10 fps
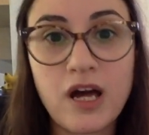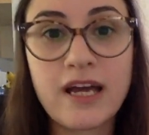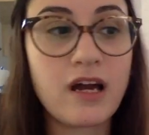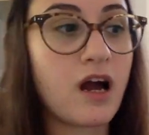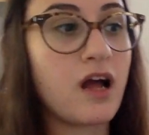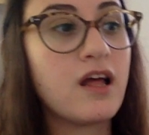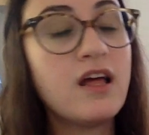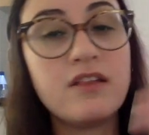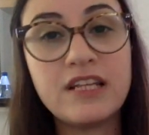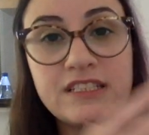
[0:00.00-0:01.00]
I got
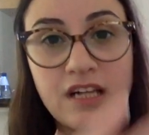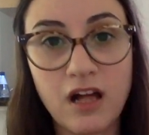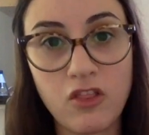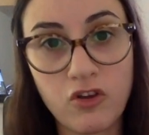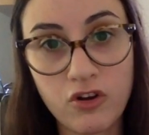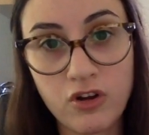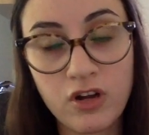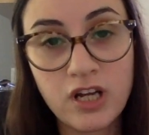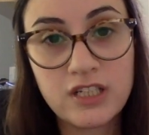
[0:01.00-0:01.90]
these other